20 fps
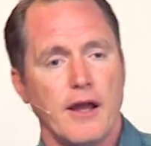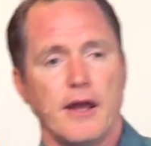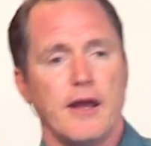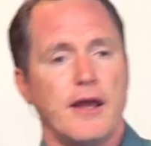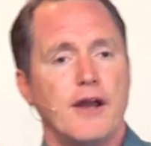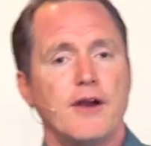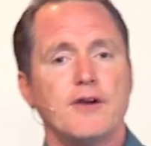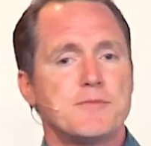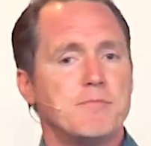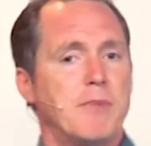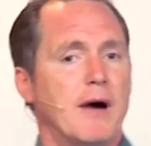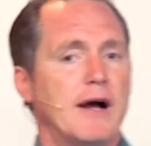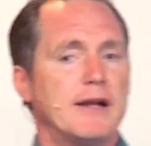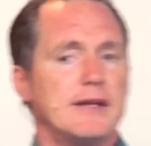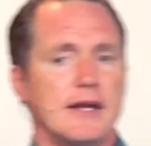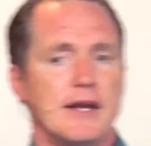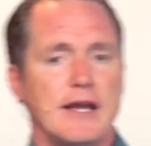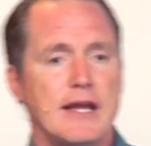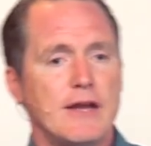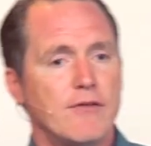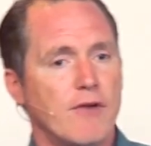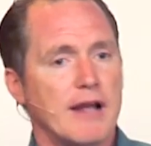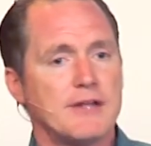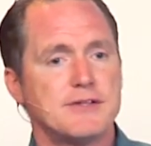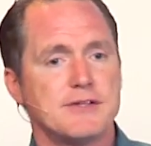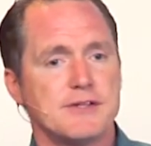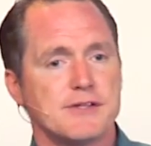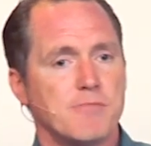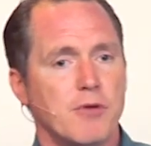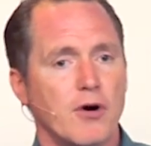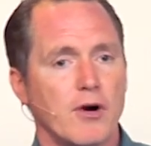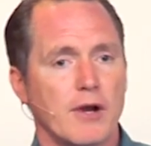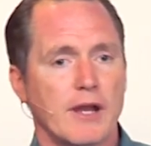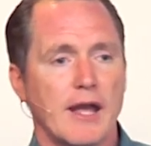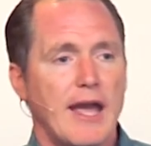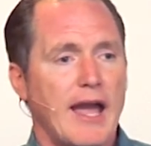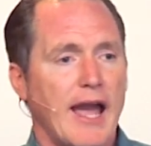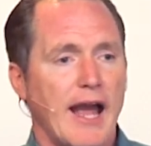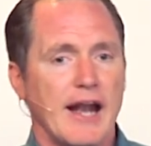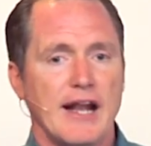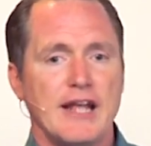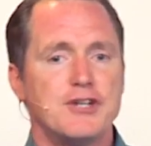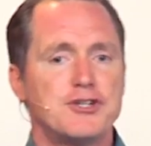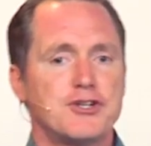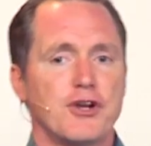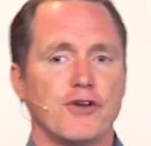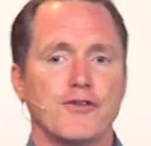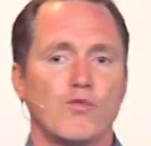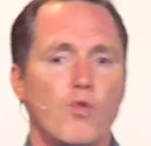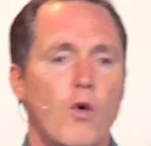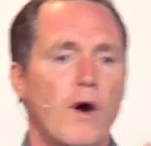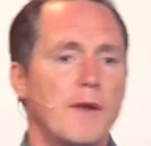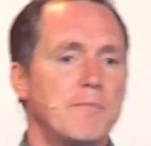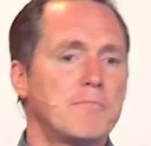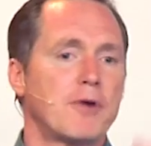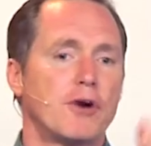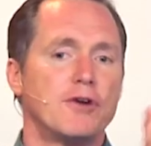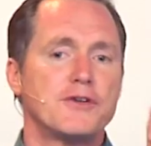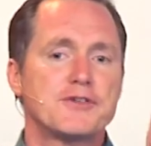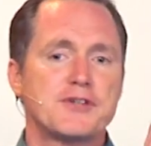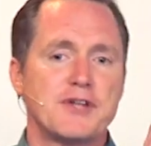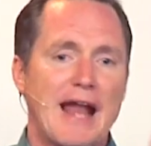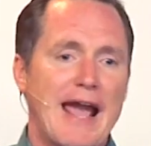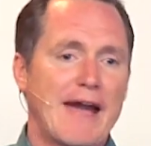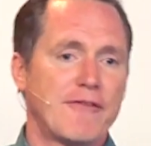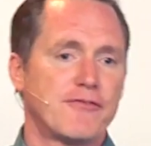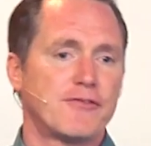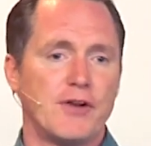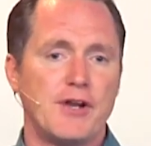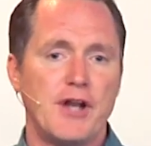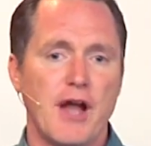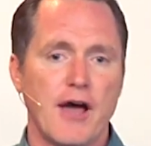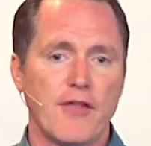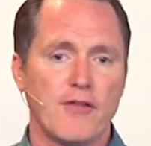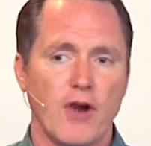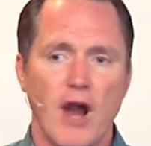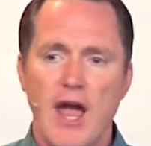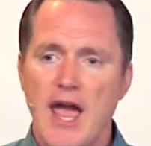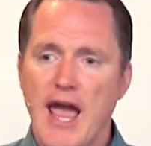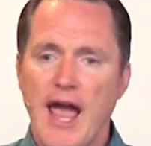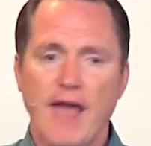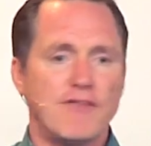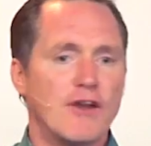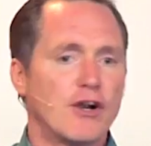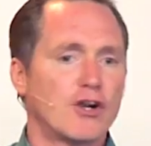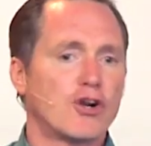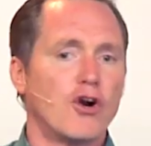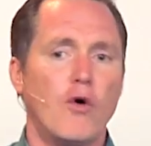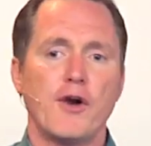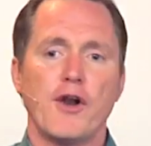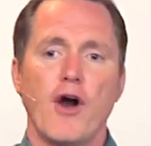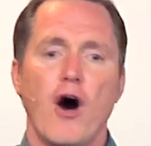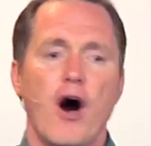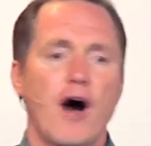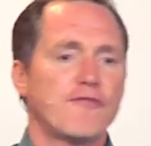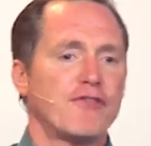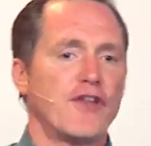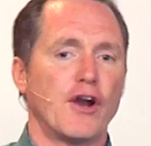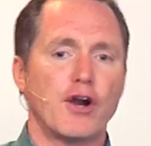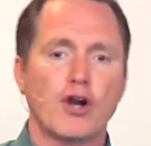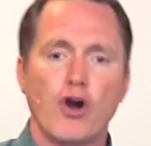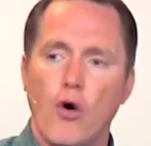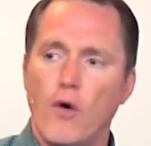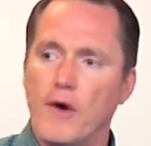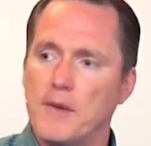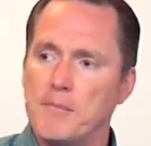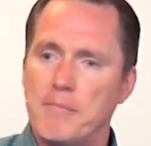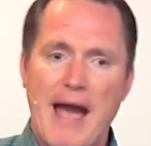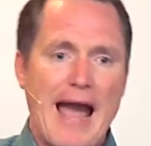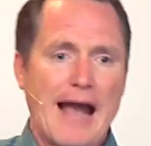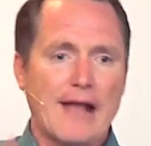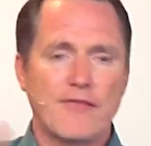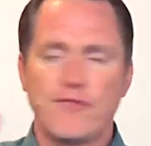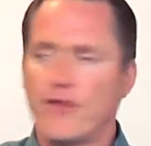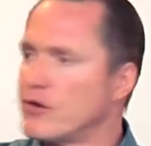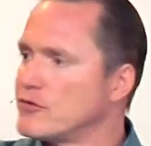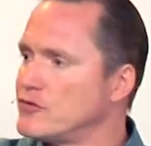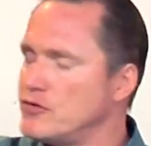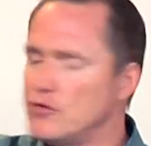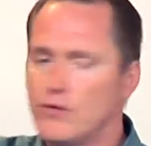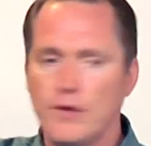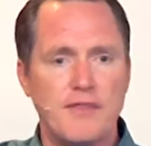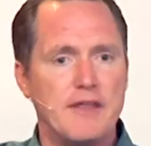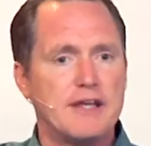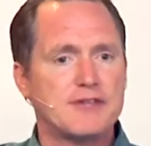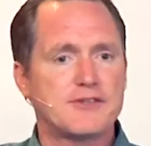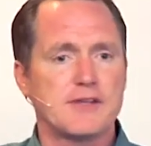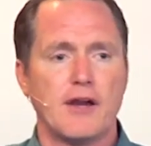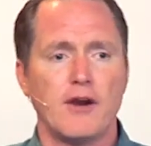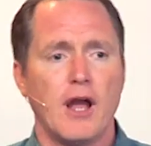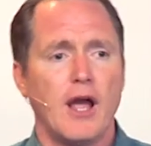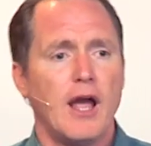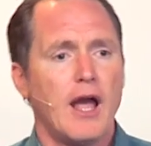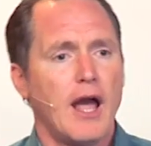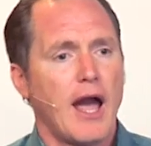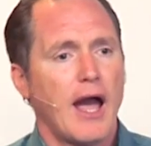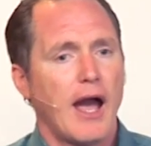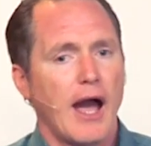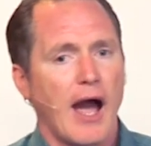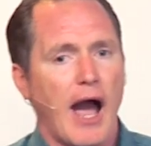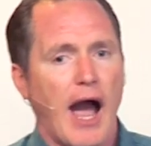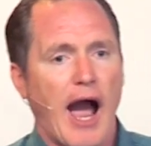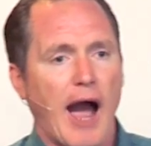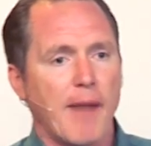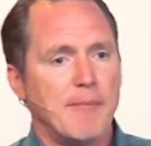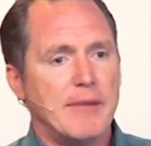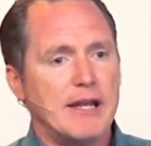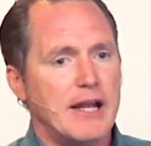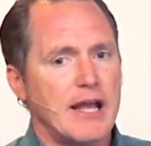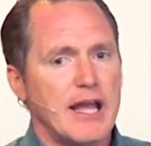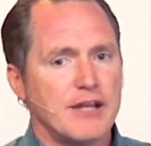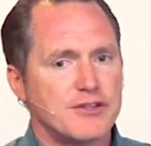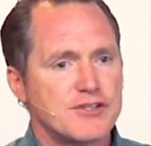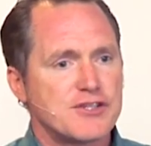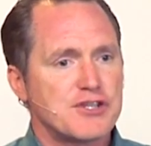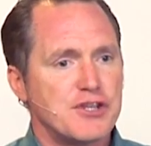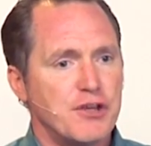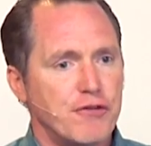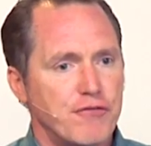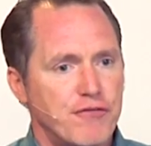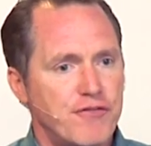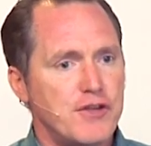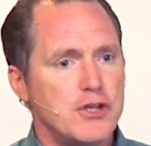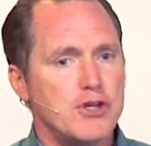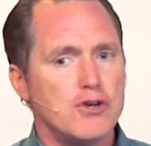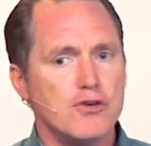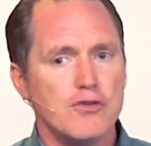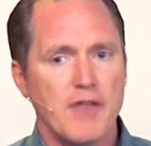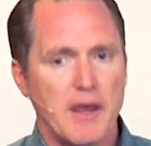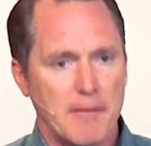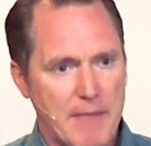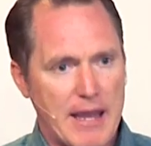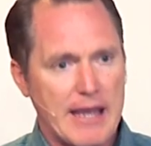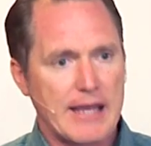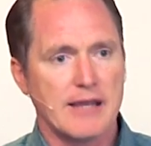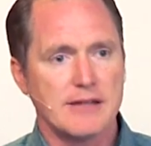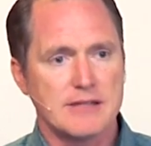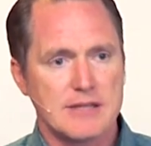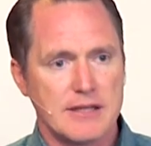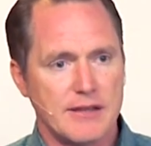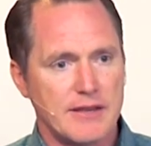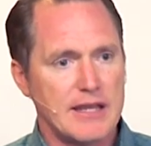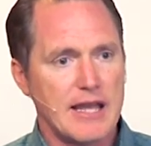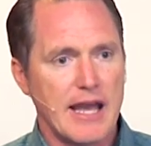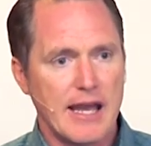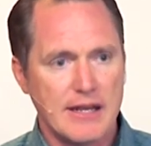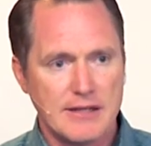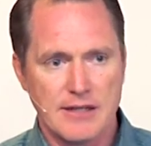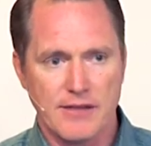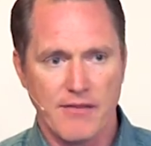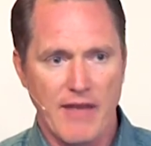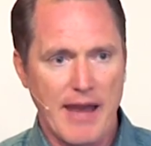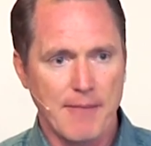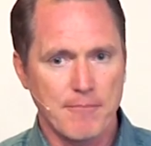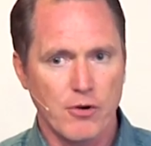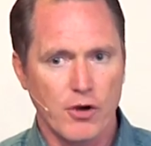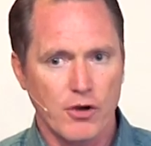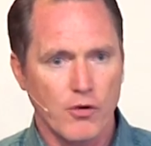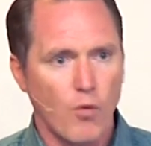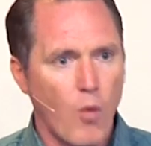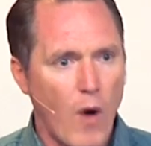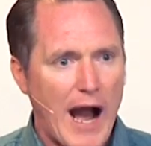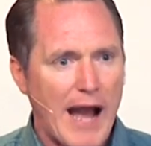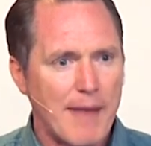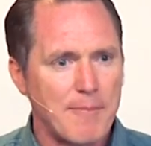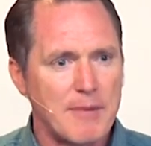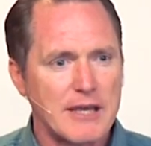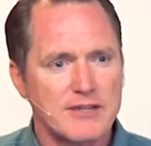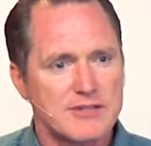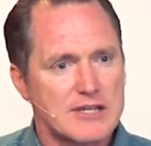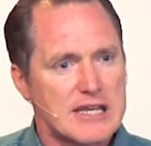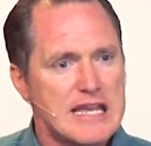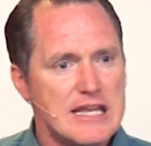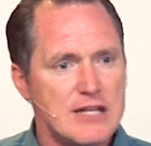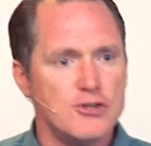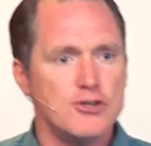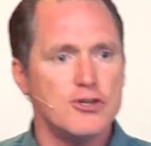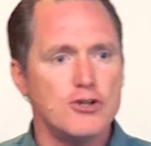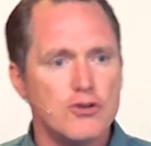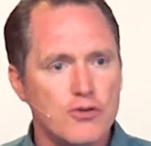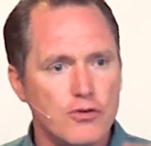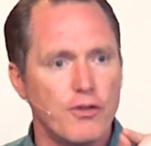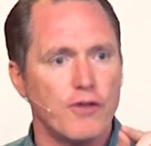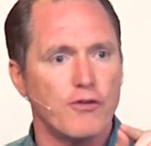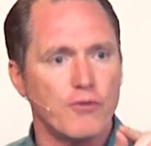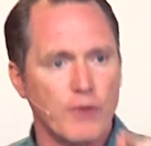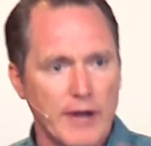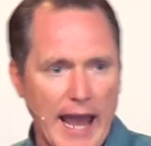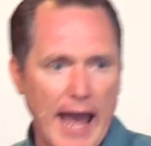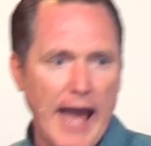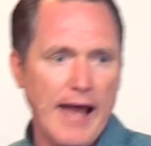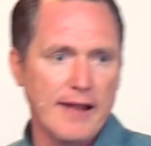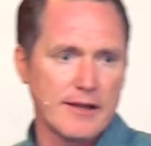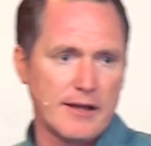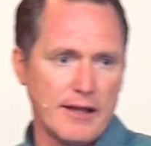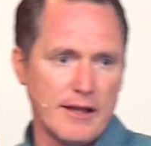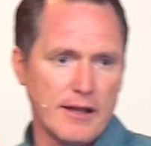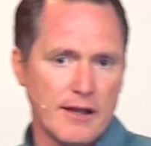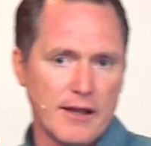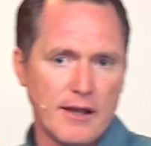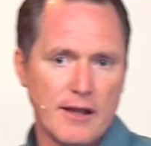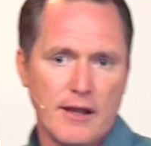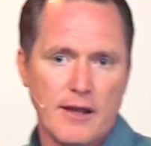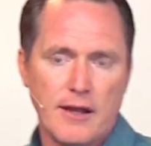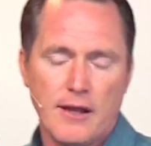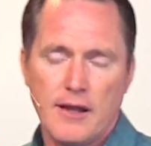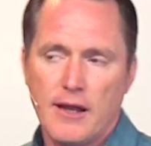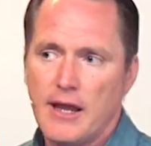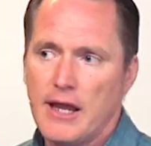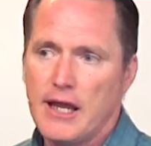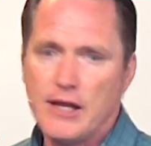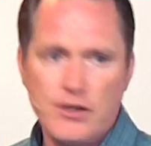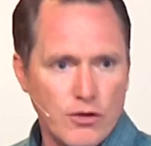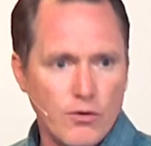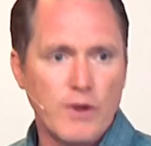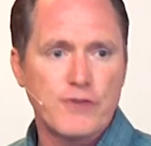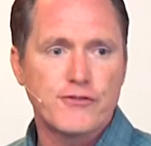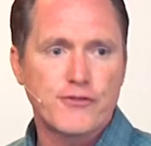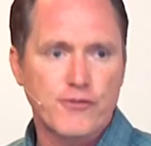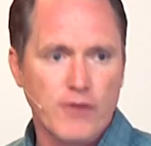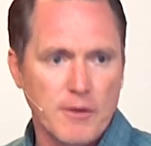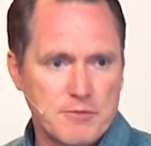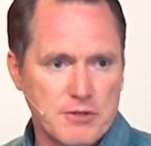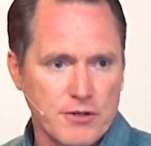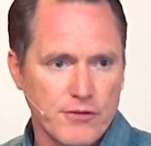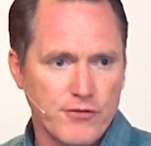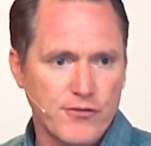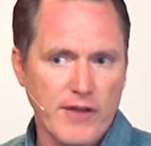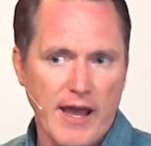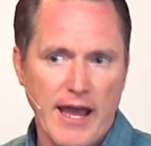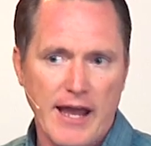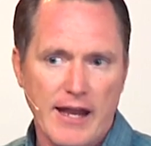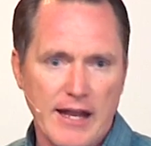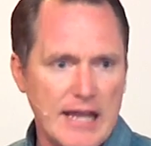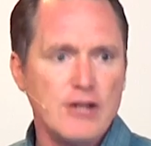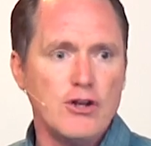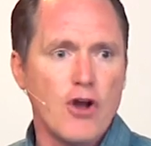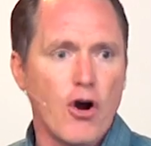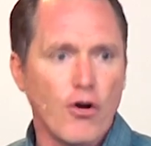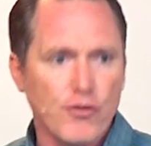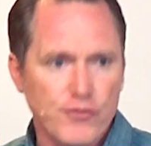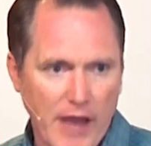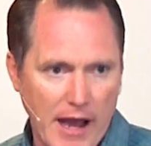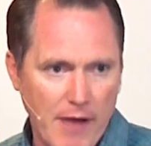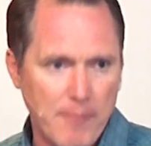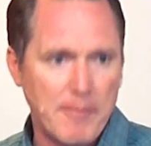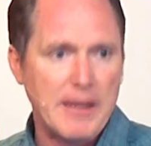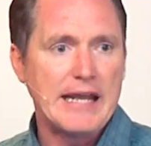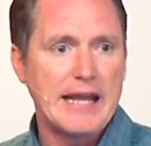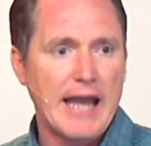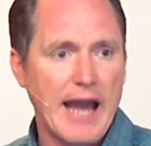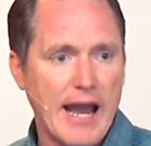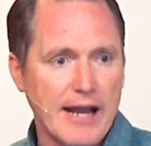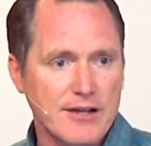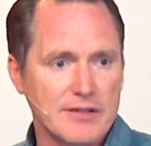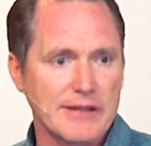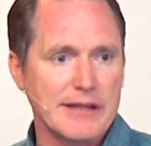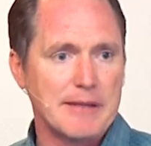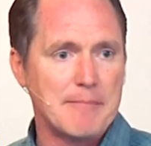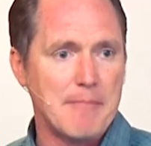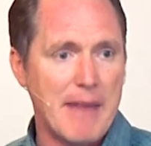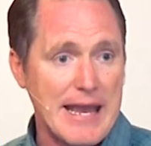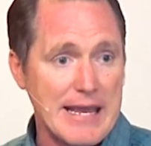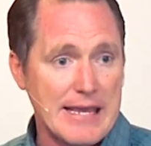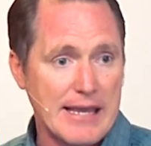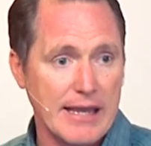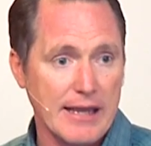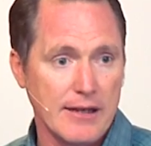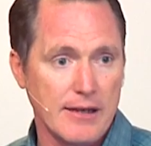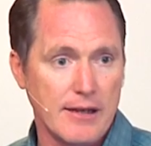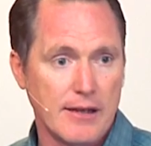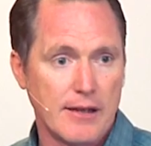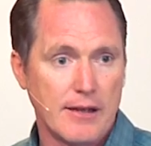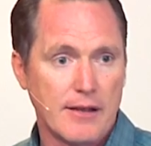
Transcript: here's Bunyan. He writes his book, and he shows one person after another, and they're going off, they're going back, they're doing this. I mean, it's the few that make it to the end in that book. Why? Because he knew the reality. He knew what Scripture said. He knows how many actually make it.